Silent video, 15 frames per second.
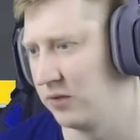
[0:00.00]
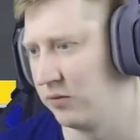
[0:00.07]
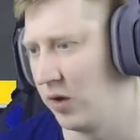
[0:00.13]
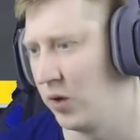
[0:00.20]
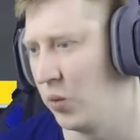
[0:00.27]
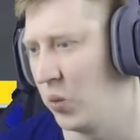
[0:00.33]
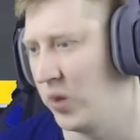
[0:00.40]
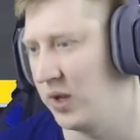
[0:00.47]
the
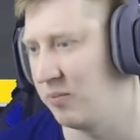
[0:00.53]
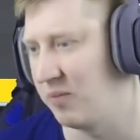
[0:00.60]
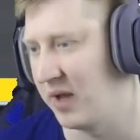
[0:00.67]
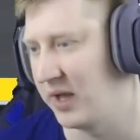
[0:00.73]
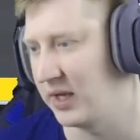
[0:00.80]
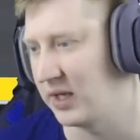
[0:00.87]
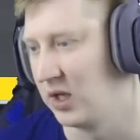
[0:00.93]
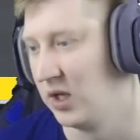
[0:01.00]
right
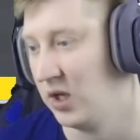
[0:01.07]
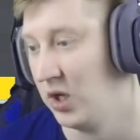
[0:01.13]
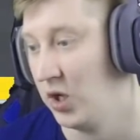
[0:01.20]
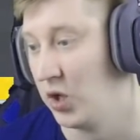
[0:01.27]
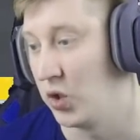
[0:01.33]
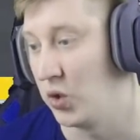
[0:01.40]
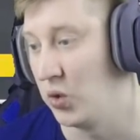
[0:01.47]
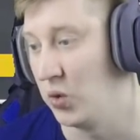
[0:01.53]
wing-back,
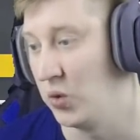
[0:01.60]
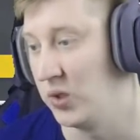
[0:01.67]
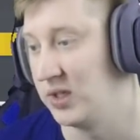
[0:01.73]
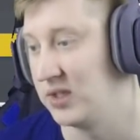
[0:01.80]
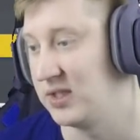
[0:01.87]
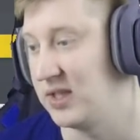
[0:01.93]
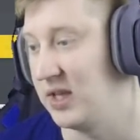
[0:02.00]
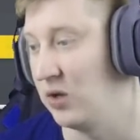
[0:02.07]
who
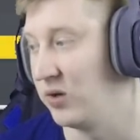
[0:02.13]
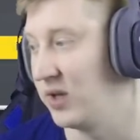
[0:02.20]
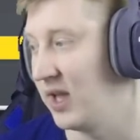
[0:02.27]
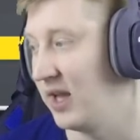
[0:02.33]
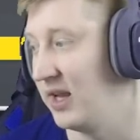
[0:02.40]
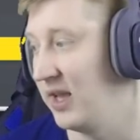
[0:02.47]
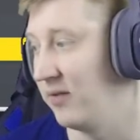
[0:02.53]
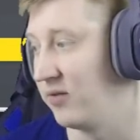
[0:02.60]
is Dion
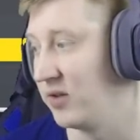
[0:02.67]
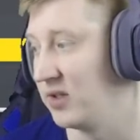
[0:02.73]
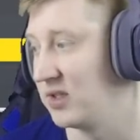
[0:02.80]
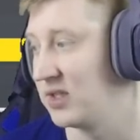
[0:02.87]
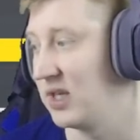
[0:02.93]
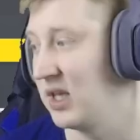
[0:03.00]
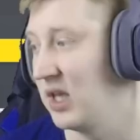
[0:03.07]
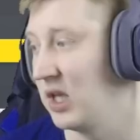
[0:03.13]
Kelly
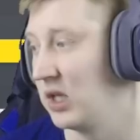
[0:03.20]
Evans,